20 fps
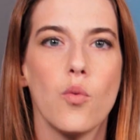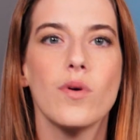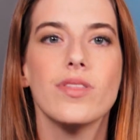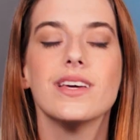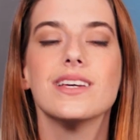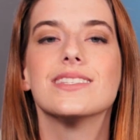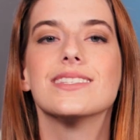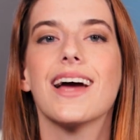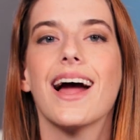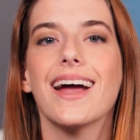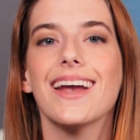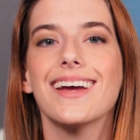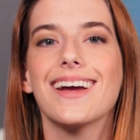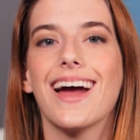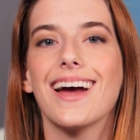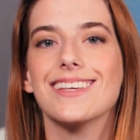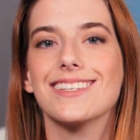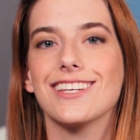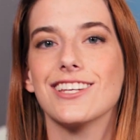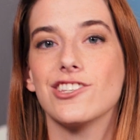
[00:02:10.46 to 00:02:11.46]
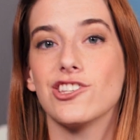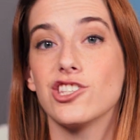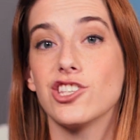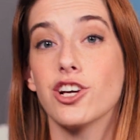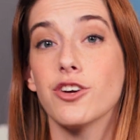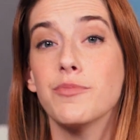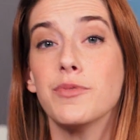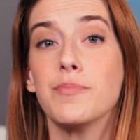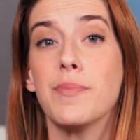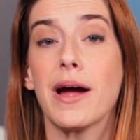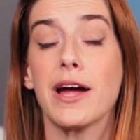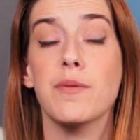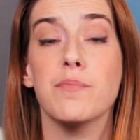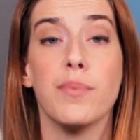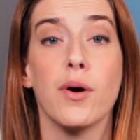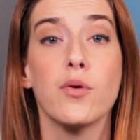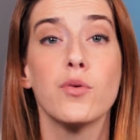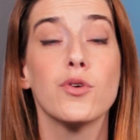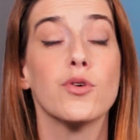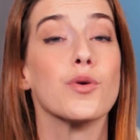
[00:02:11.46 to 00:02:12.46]
When these tiny guys get disturbed by a
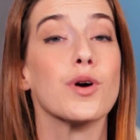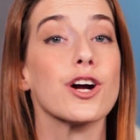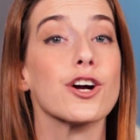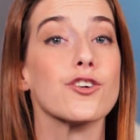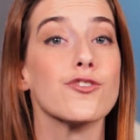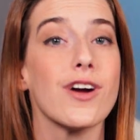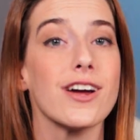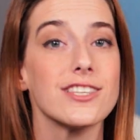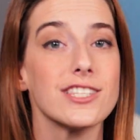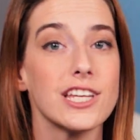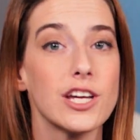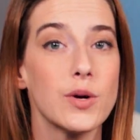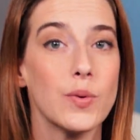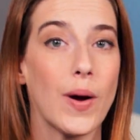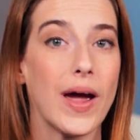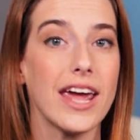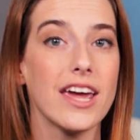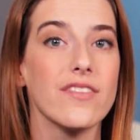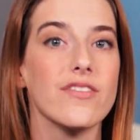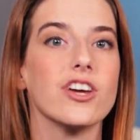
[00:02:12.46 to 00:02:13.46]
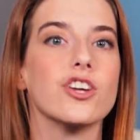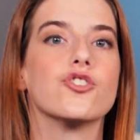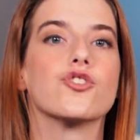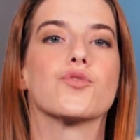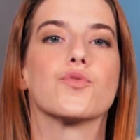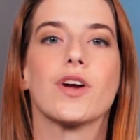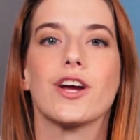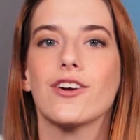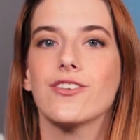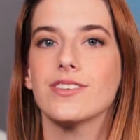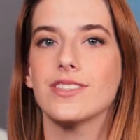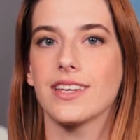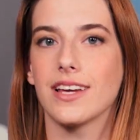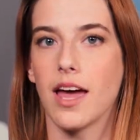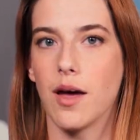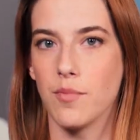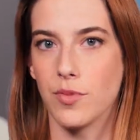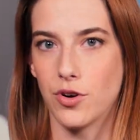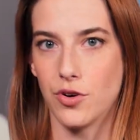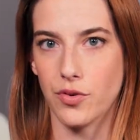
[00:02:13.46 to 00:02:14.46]
boat or a cresting wave, it triggers the
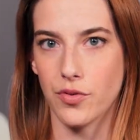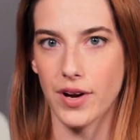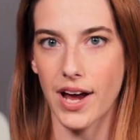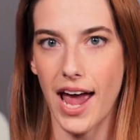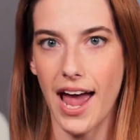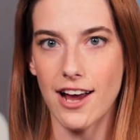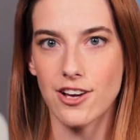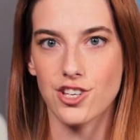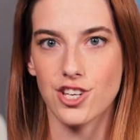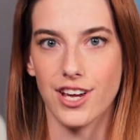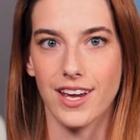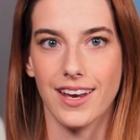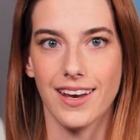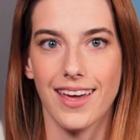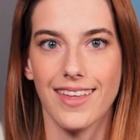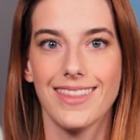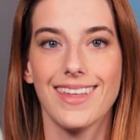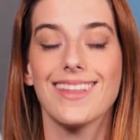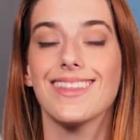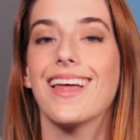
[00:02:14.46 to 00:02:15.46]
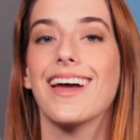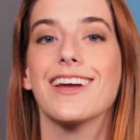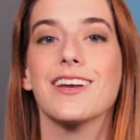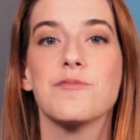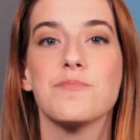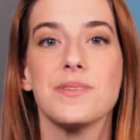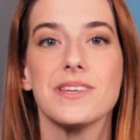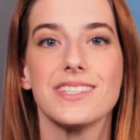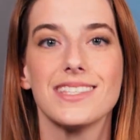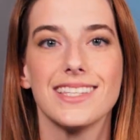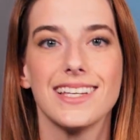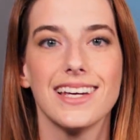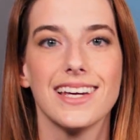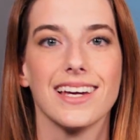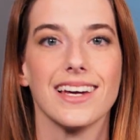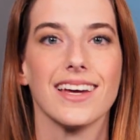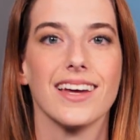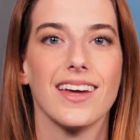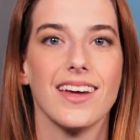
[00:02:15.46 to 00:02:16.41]
chemical reaction, and they light up the sea.